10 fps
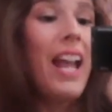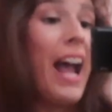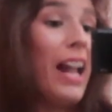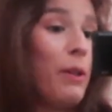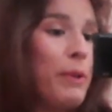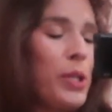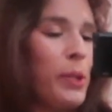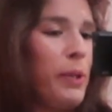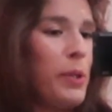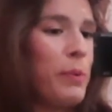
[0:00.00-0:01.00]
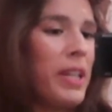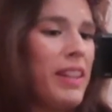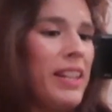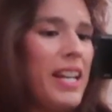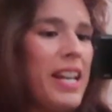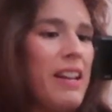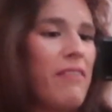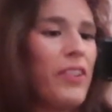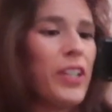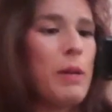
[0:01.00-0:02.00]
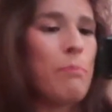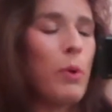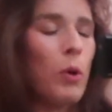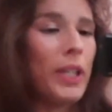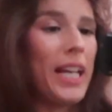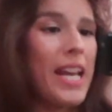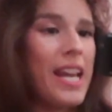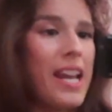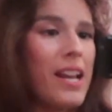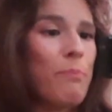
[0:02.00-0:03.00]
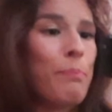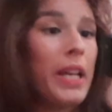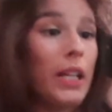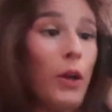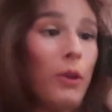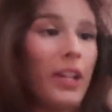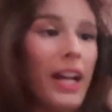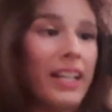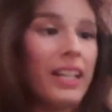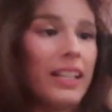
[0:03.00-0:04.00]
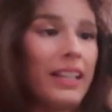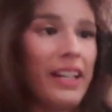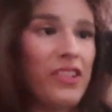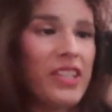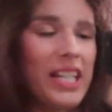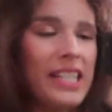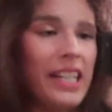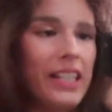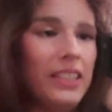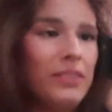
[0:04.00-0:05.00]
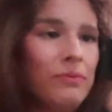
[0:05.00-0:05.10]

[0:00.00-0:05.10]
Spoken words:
element to it, with the very bulky pillow-like clutch detail,